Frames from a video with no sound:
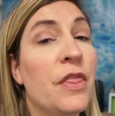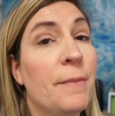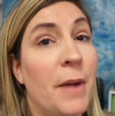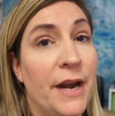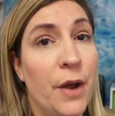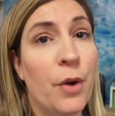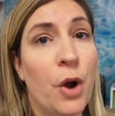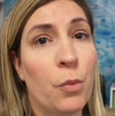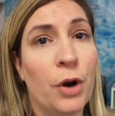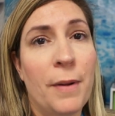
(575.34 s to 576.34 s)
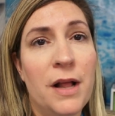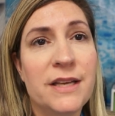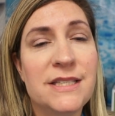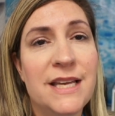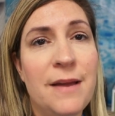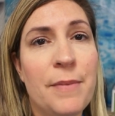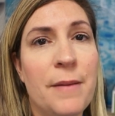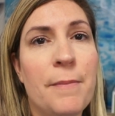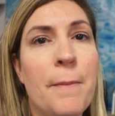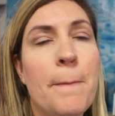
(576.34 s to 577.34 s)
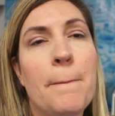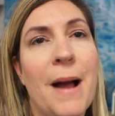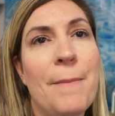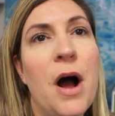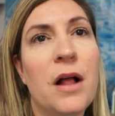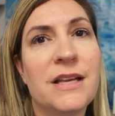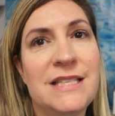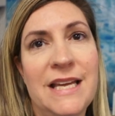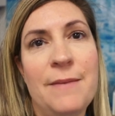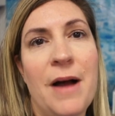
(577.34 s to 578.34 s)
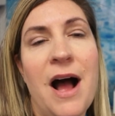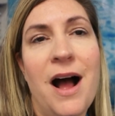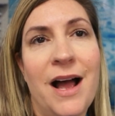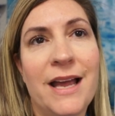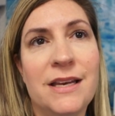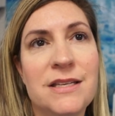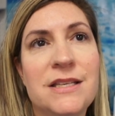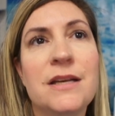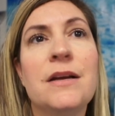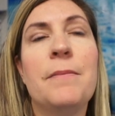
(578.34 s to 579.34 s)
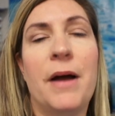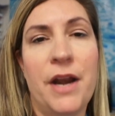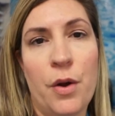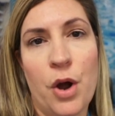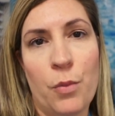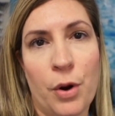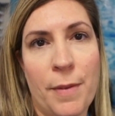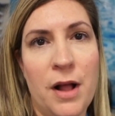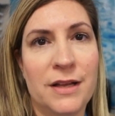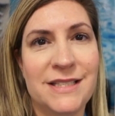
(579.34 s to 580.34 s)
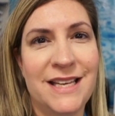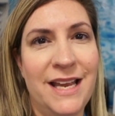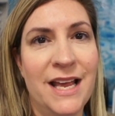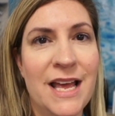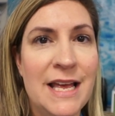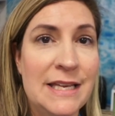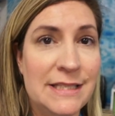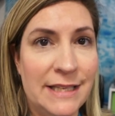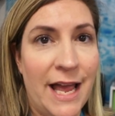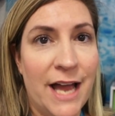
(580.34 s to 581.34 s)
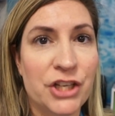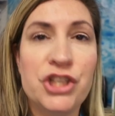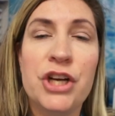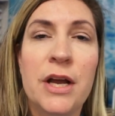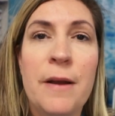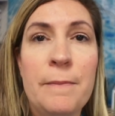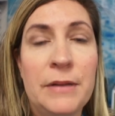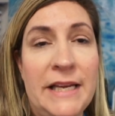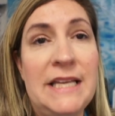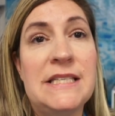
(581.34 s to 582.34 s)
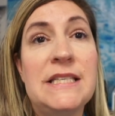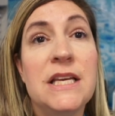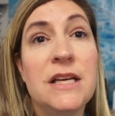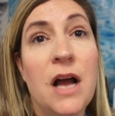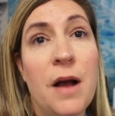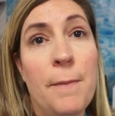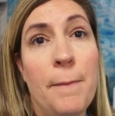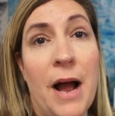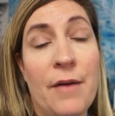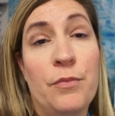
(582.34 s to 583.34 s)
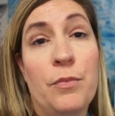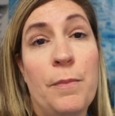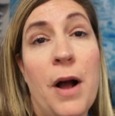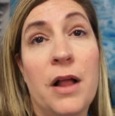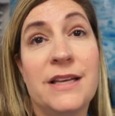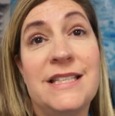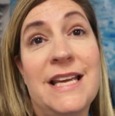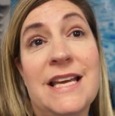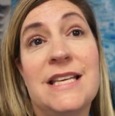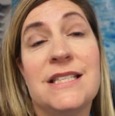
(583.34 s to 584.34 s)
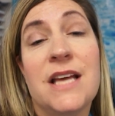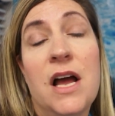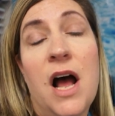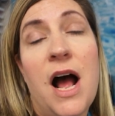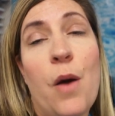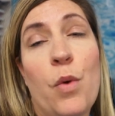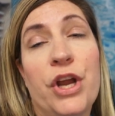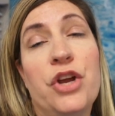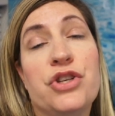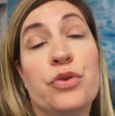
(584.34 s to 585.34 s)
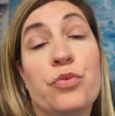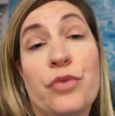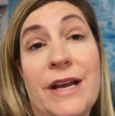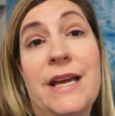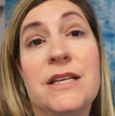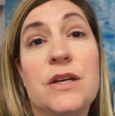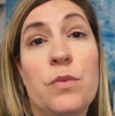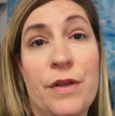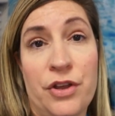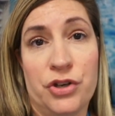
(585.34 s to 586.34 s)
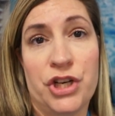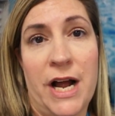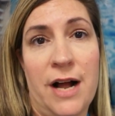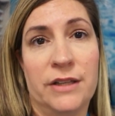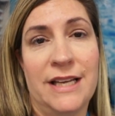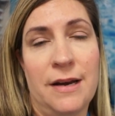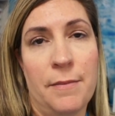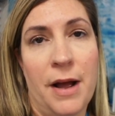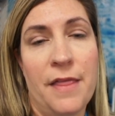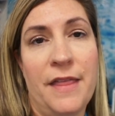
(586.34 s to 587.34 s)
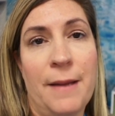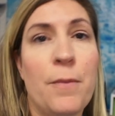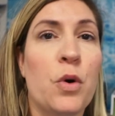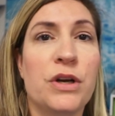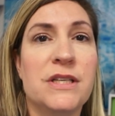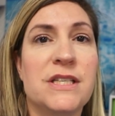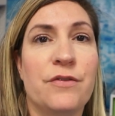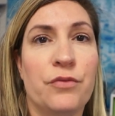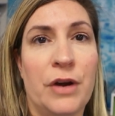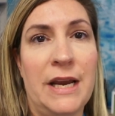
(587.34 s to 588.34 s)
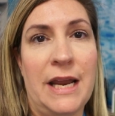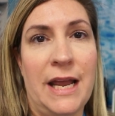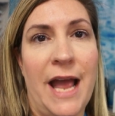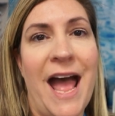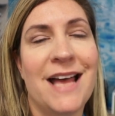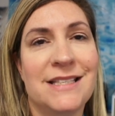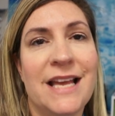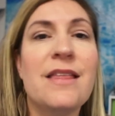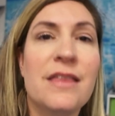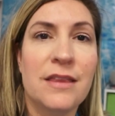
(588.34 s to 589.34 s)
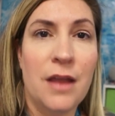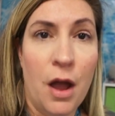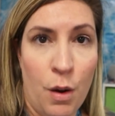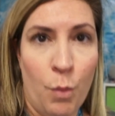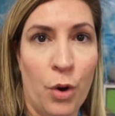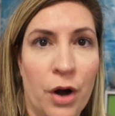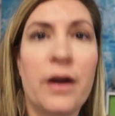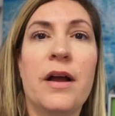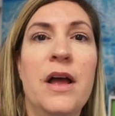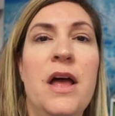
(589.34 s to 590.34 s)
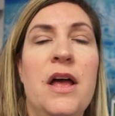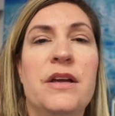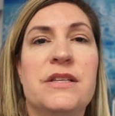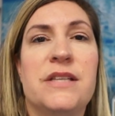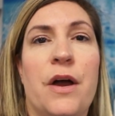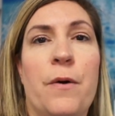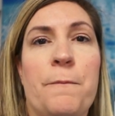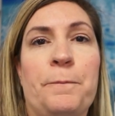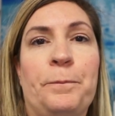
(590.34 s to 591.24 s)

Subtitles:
my no homework policy, but my policy behind my no homework policy / please, my policy is I want you to read with your child, and the importance of reading as homework. So